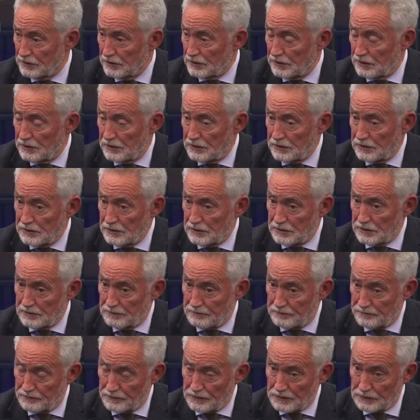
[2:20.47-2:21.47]

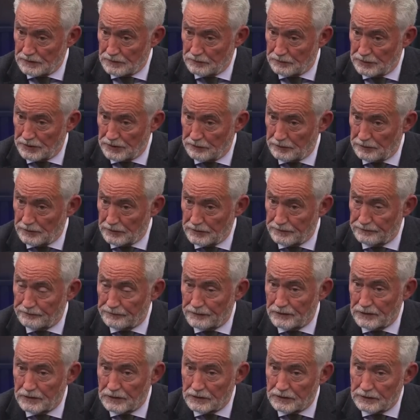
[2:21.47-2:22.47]
You know, people
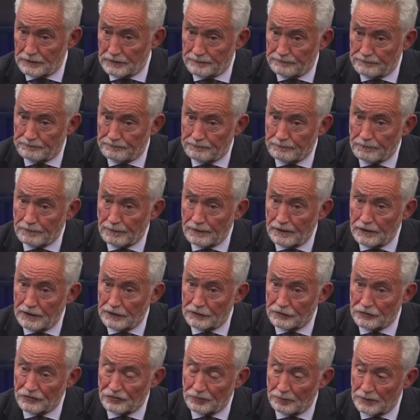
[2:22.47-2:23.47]

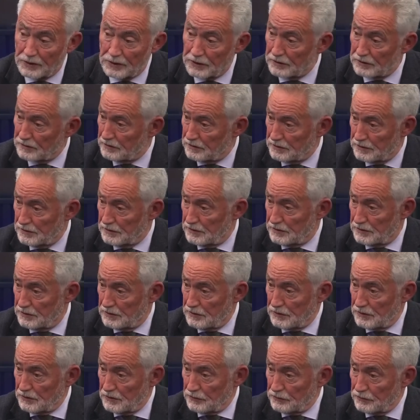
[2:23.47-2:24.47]
are smeared,
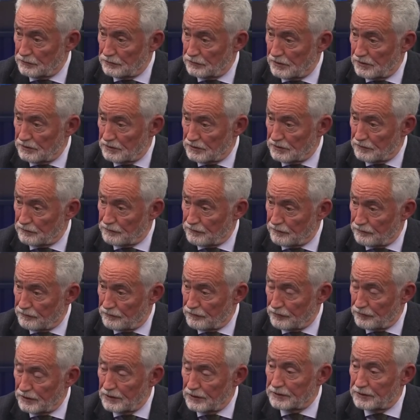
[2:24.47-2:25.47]
or
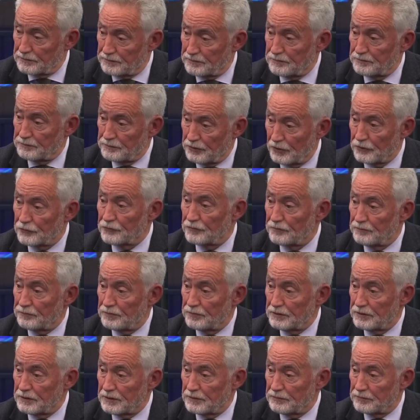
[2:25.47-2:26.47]
really
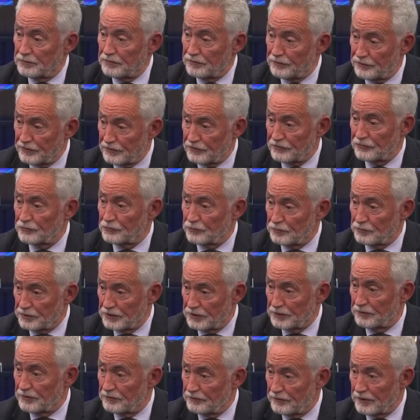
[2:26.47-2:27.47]
professional
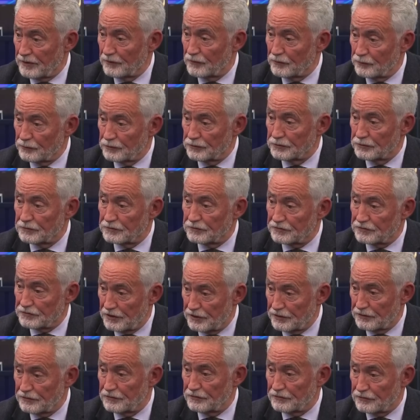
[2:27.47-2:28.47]
people around the world,
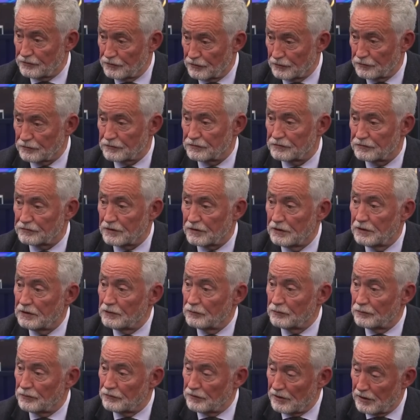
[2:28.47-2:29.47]
scientists, doctors,
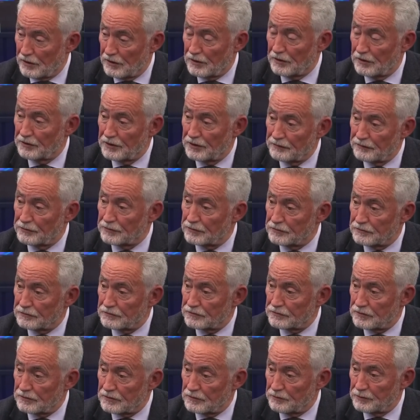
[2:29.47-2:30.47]
with hard
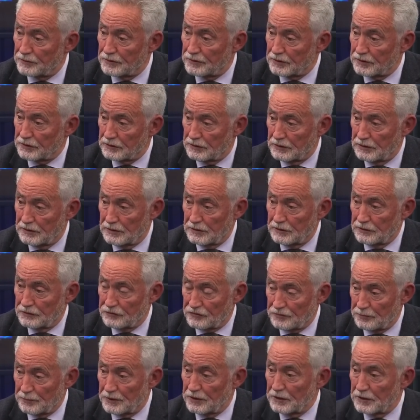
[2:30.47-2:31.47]
evidence are being
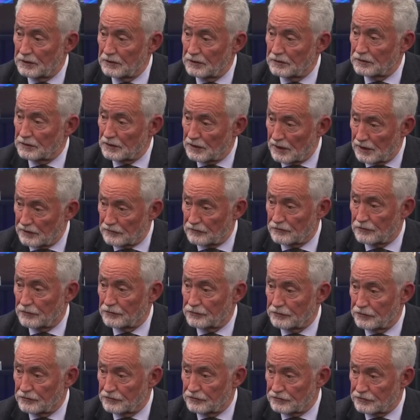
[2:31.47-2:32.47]
smeared and
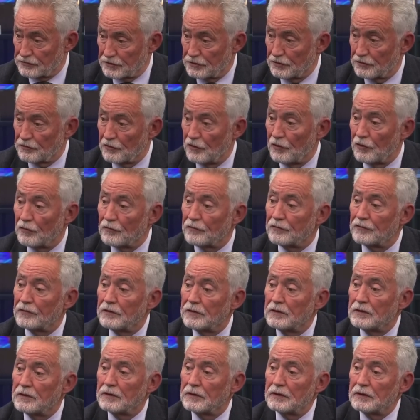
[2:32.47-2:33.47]
cancelled and just cut off